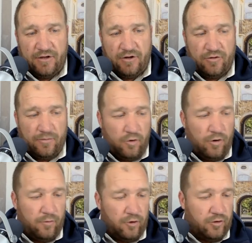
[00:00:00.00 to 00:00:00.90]
You know, the more
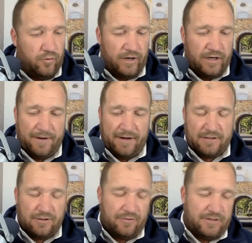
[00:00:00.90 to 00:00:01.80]
and more you read about,
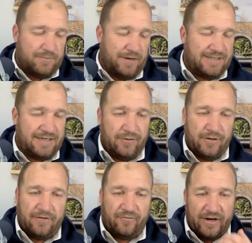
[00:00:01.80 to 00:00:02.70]
you know, these
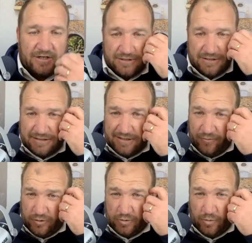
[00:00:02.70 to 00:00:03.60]
bacterial infections and stuff,
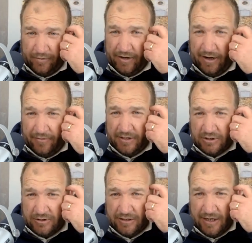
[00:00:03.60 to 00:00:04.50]
which was one of the other
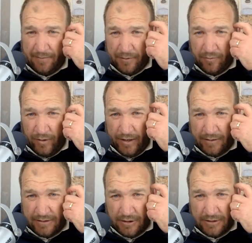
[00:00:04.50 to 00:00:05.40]
issues that happened when I
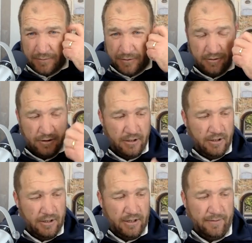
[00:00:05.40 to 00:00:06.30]
was in hospital,
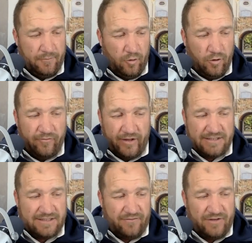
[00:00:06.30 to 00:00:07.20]
um, all of that
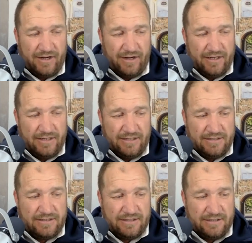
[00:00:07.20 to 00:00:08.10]
stuff can,
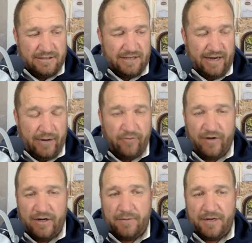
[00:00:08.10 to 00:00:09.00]
is is
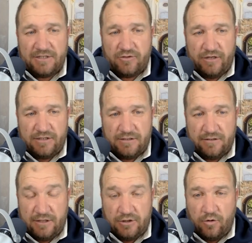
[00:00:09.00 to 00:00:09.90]
aggravated by stress
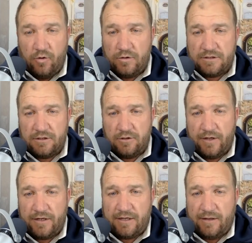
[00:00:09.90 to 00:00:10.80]
that you cause in your
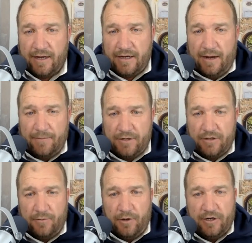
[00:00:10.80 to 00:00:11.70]
that that can happen in
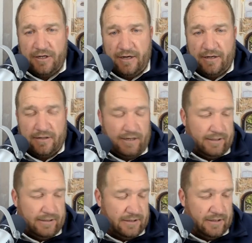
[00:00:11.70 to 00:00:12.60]
your body and
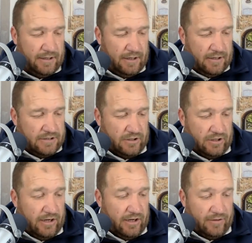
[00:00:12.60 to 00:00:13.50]
and so
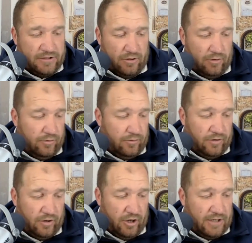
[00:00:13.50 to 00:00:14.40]
yeah so the
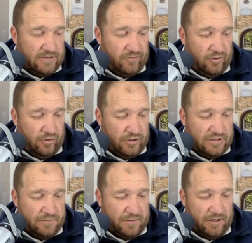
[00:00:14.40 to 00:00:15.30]
last few years
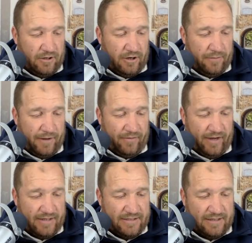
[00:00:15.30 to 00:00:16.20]
has been a lot about
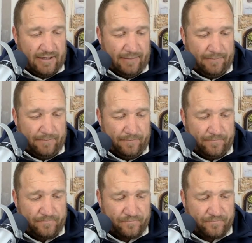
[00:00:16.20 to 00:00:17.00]
that um